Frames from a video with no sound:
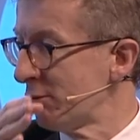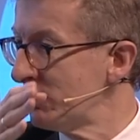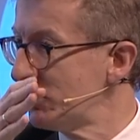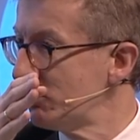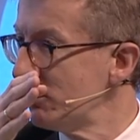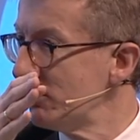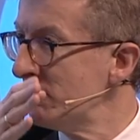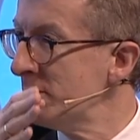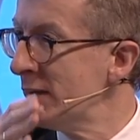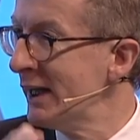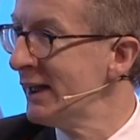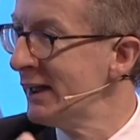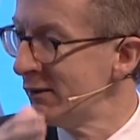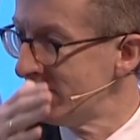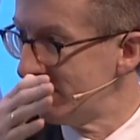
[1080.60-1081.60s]
which will
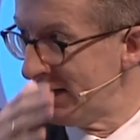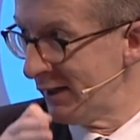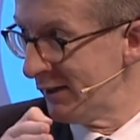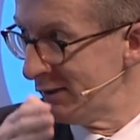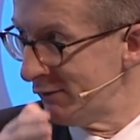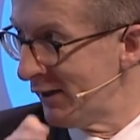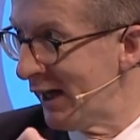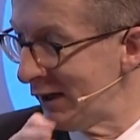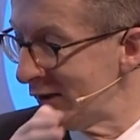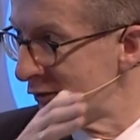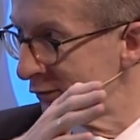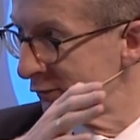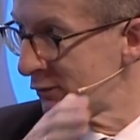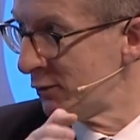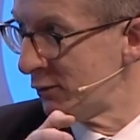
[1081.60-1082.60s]
remain very valid,
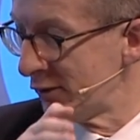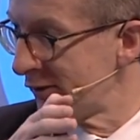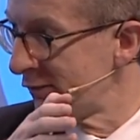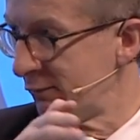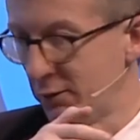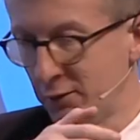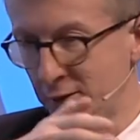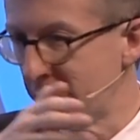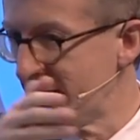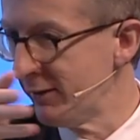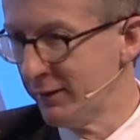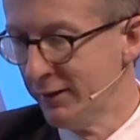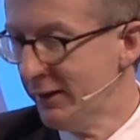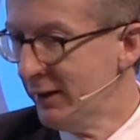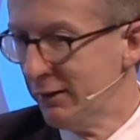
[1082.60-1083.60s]
of course,
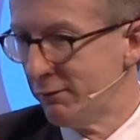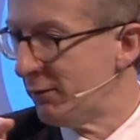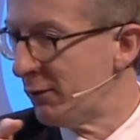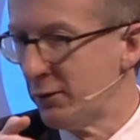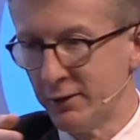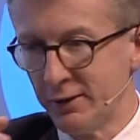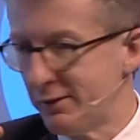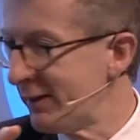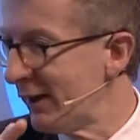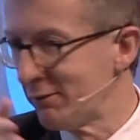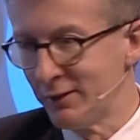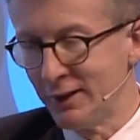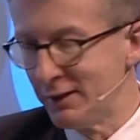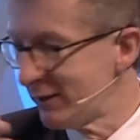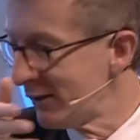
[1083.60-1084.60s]
for the
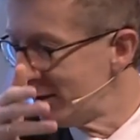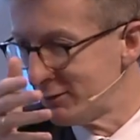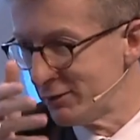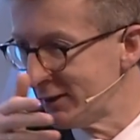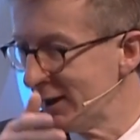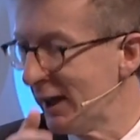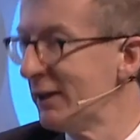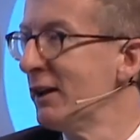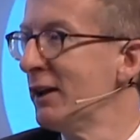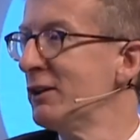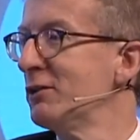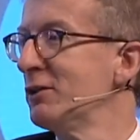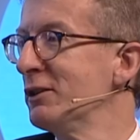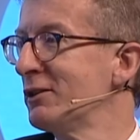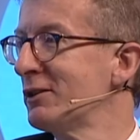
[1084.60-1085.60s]
700, 800,
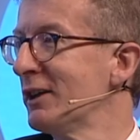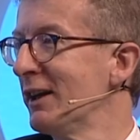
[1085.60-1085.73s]
900